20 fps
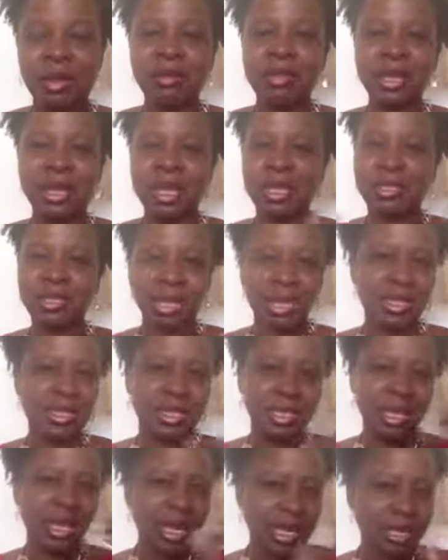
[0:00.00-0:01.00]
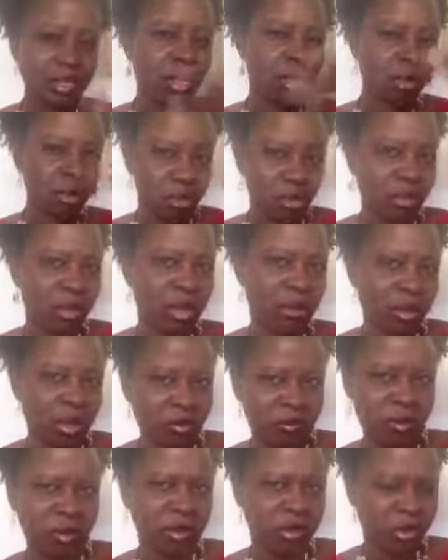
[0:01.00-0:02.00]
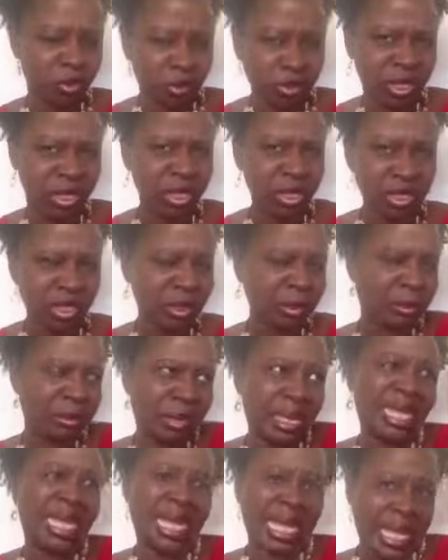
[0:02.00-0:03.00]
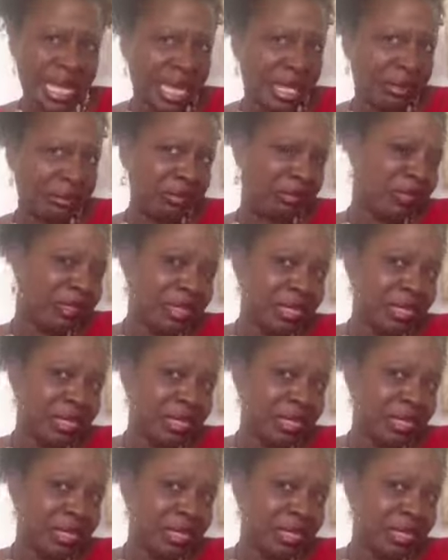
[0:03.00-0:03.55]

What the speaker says: I think I told you about my first speech. I may have.